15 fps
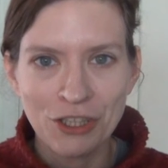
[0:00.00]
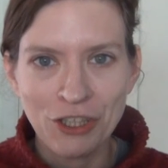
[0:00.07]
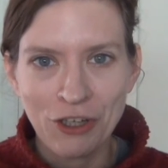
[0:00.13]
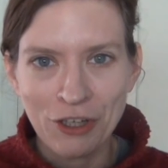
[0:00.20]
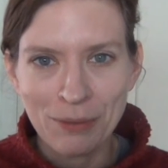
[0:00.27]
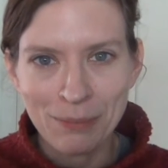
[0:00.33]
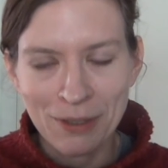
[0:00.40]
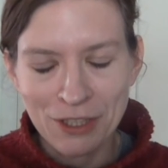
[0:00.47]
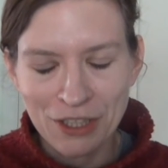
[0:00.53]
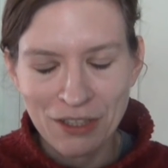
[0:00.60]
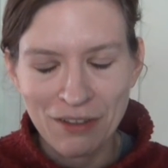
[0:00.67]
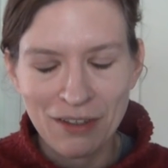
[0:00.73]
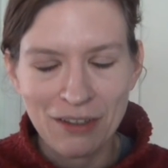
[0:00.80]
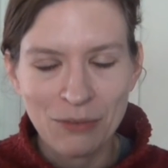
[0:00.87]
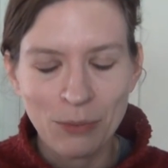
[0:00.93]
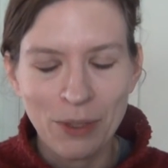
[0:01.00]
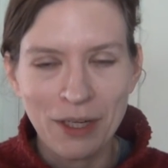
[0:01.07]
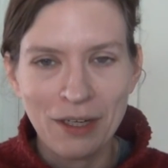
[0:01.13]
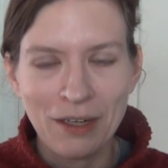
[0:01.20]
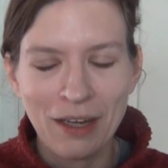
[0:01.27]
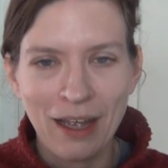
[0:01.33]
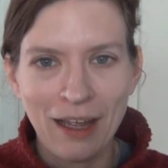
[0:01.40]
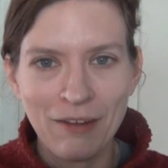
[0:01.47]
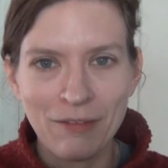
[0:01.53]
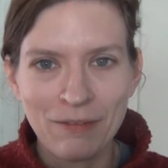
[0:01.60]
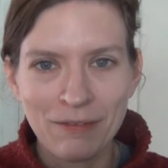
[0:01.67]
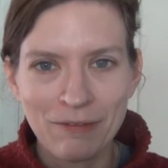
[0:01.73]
yarn purchases when I